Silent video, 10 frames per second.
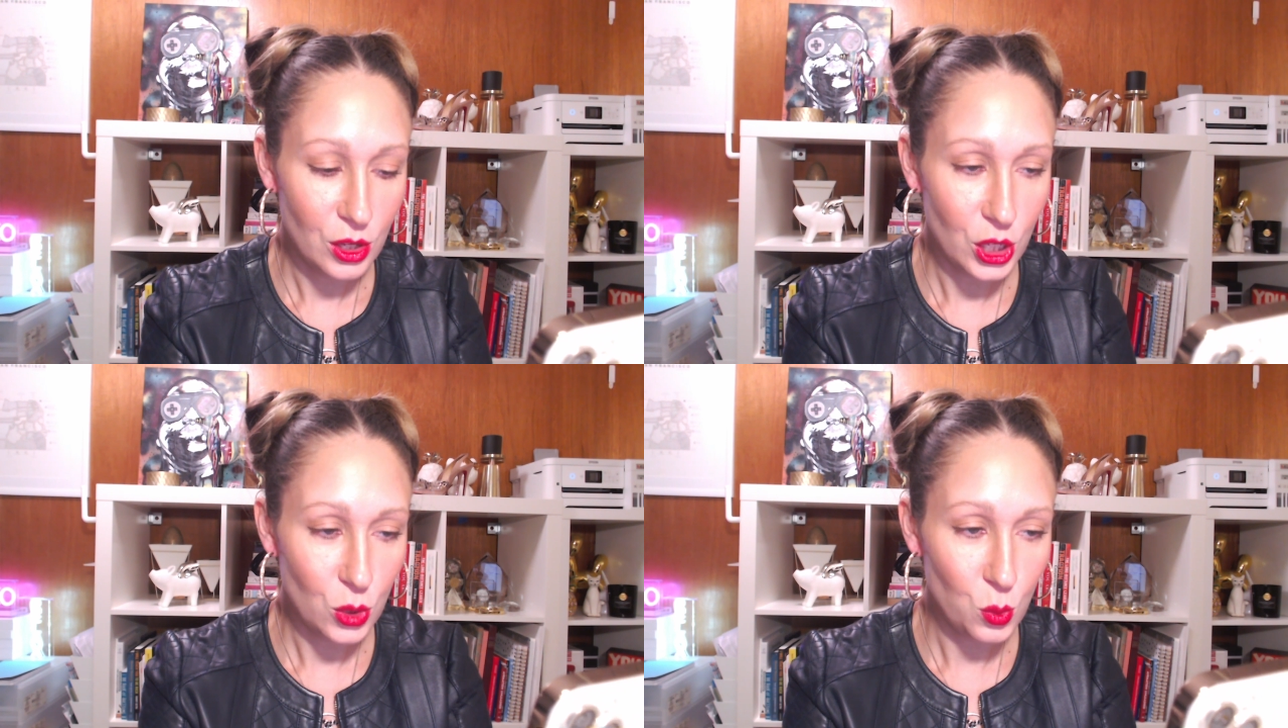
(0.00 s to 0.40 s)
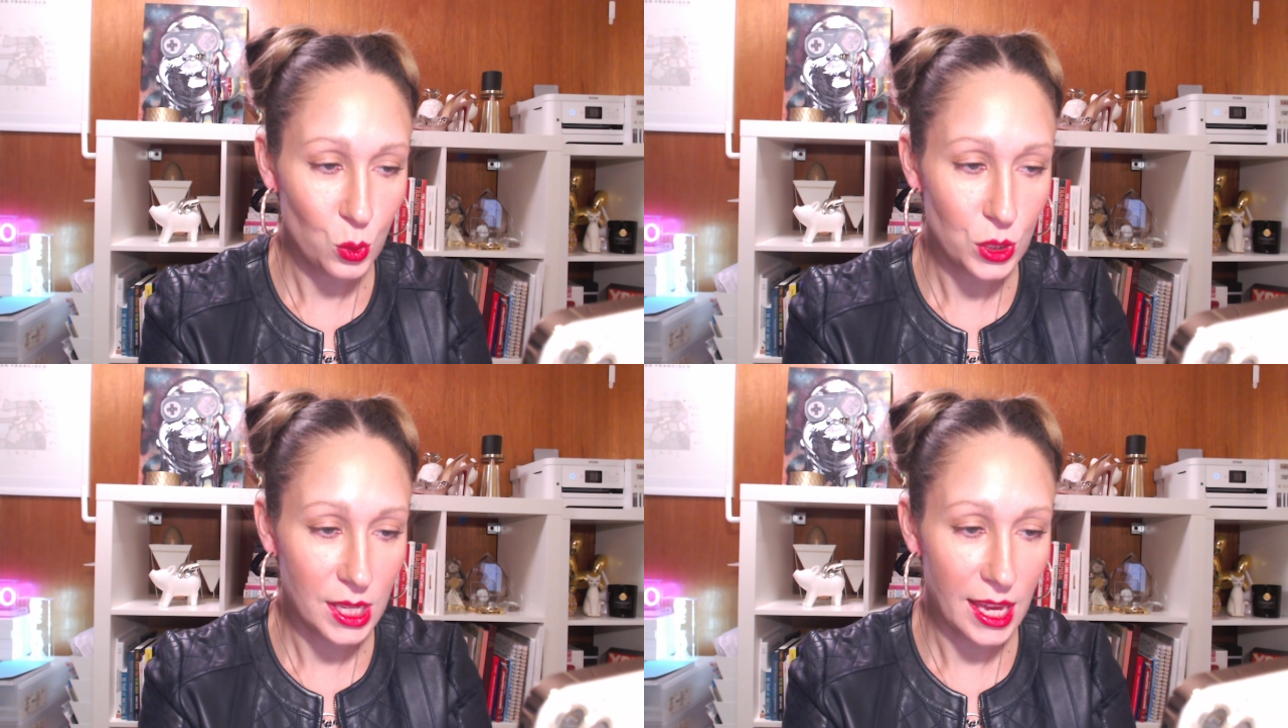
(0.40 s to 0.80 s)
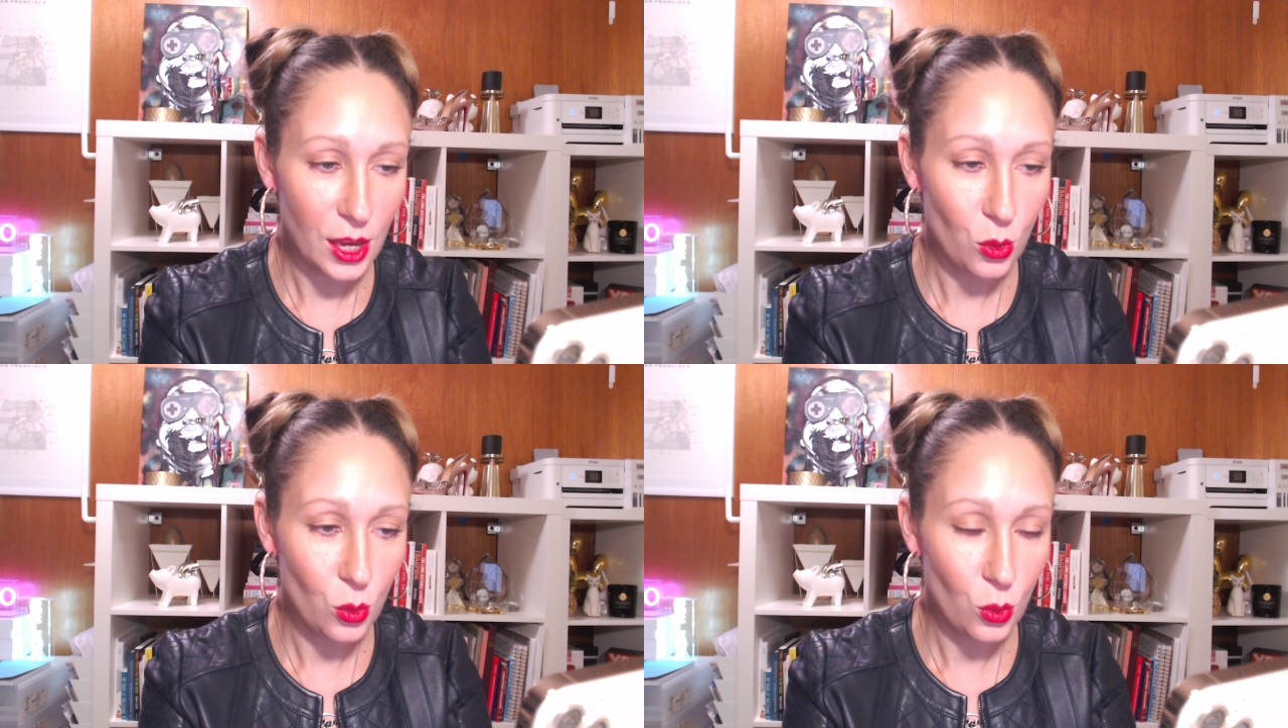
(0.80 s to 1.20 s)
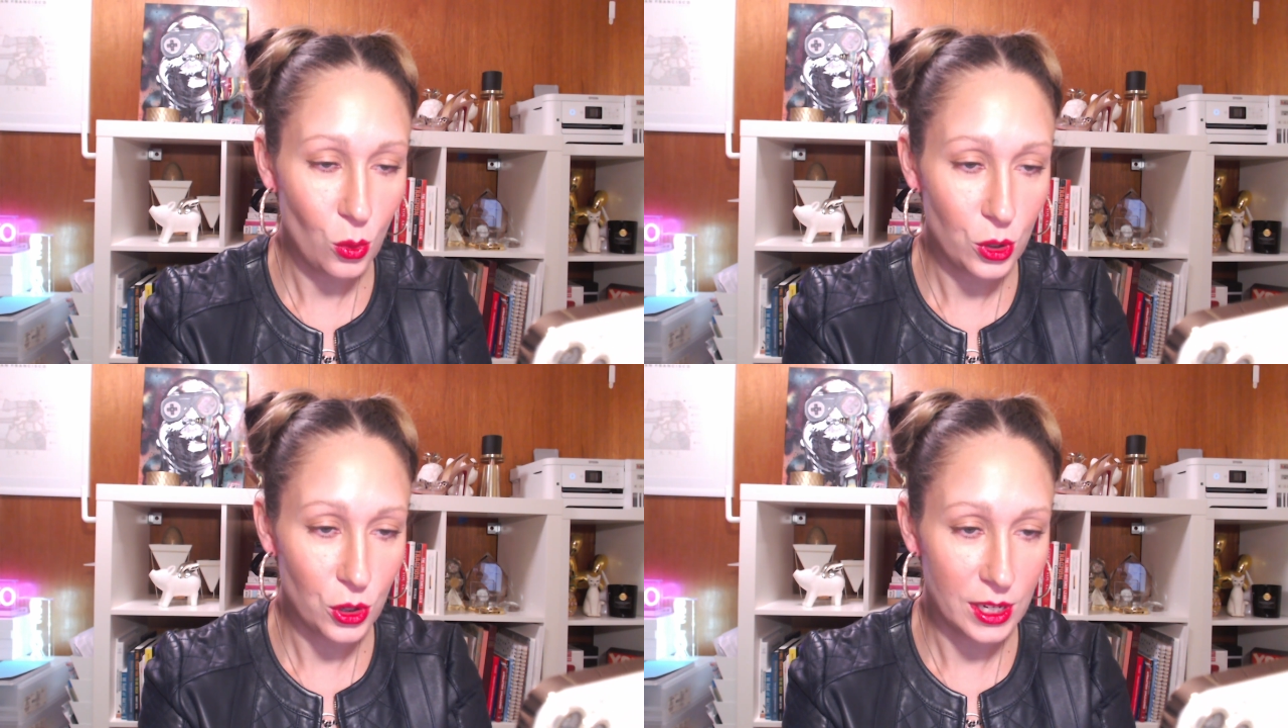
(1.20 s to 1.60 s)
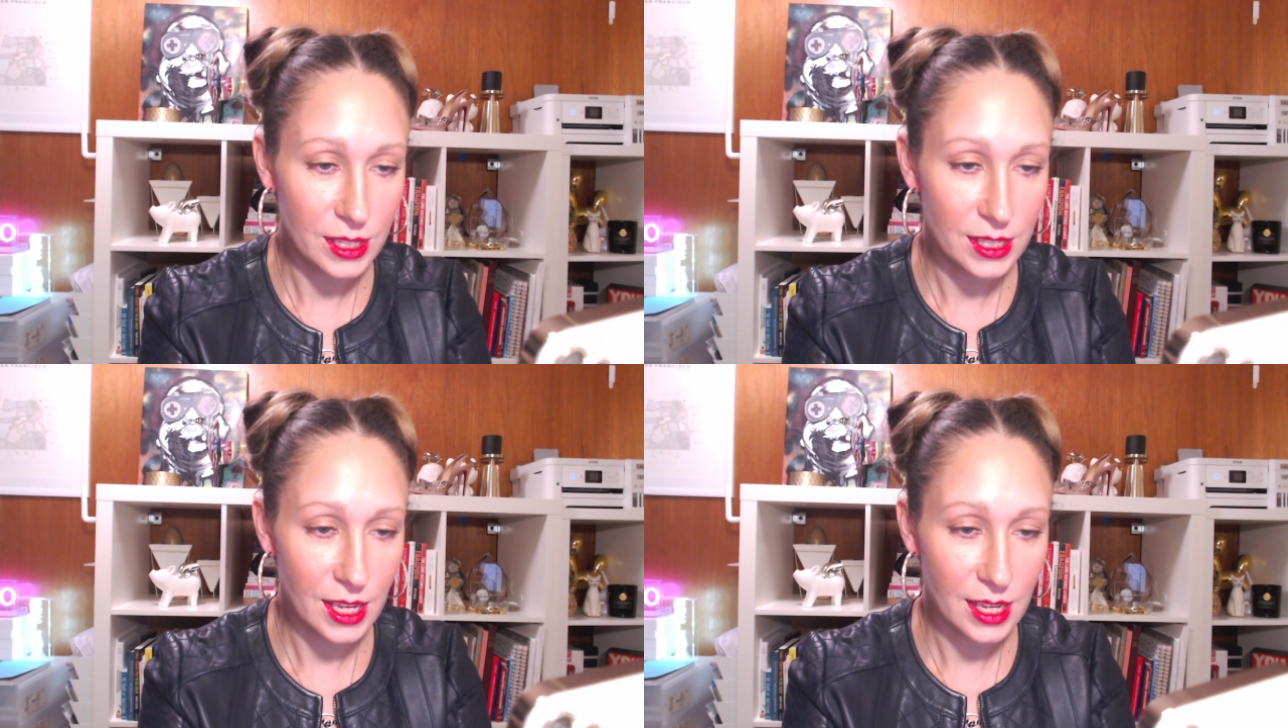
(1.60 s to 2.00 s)
you will see Order
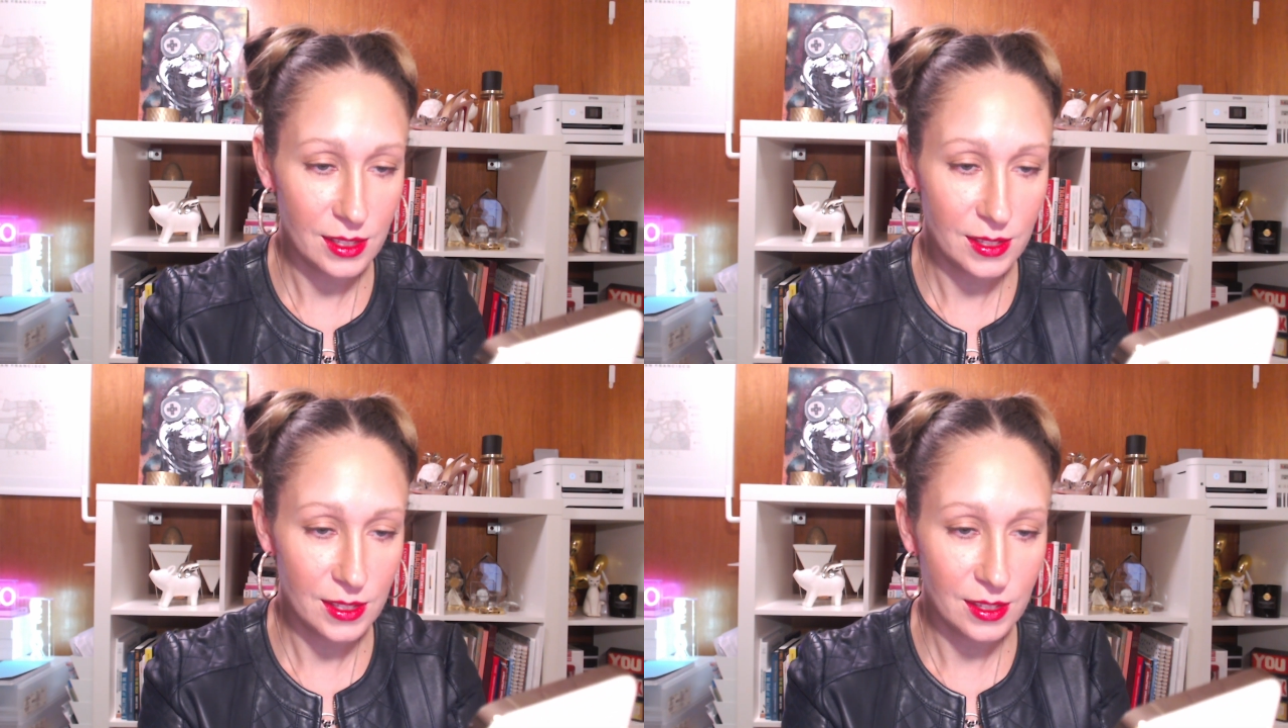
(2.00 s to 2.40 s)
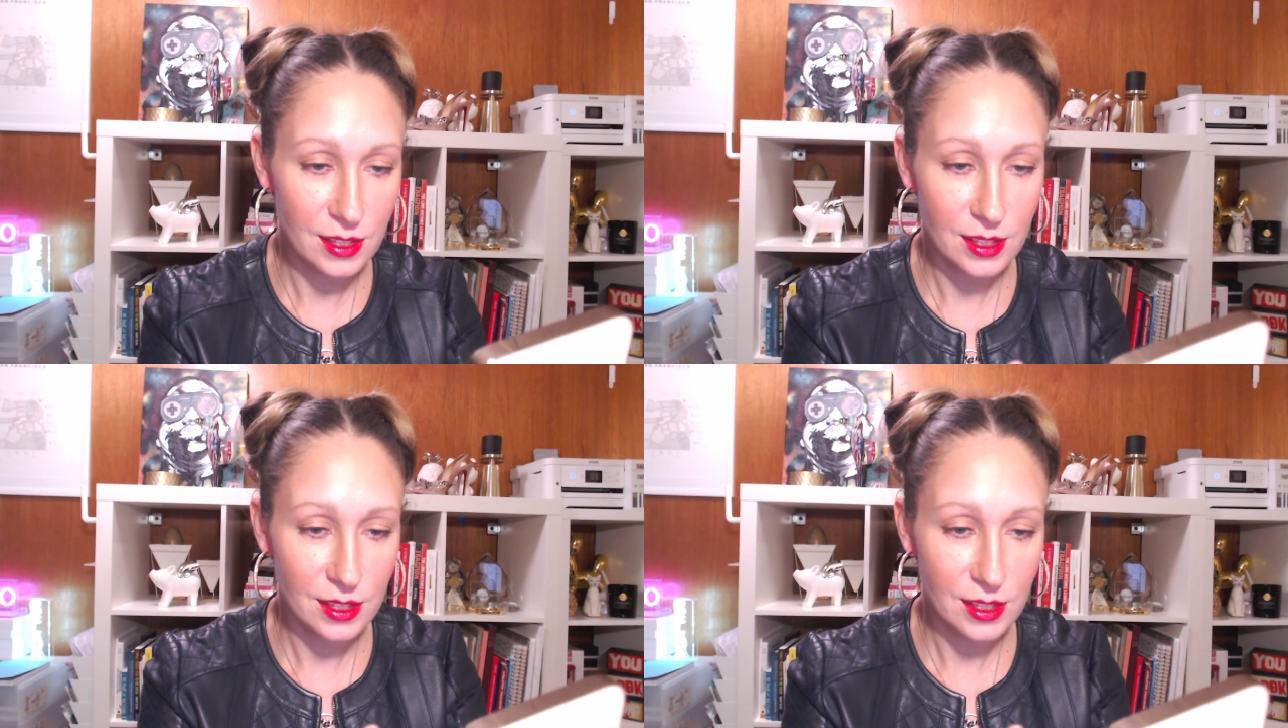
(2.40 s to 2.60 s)
Insights.